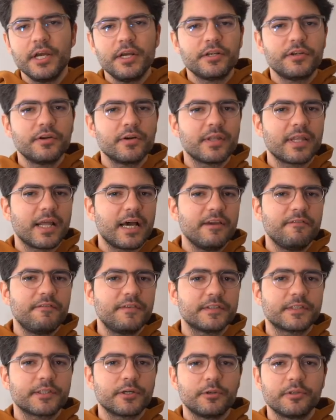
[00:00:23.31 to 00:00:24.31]
your life
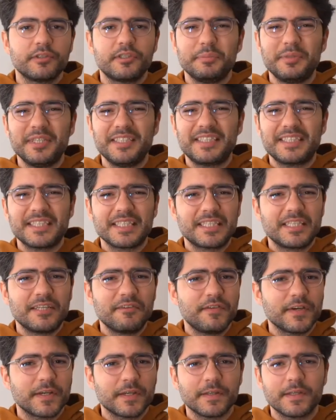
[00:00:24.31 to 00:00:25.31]
is going to be
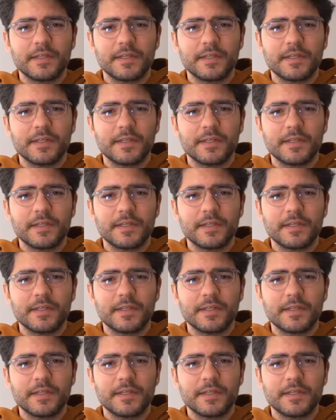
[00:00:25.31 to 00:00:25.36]
significantly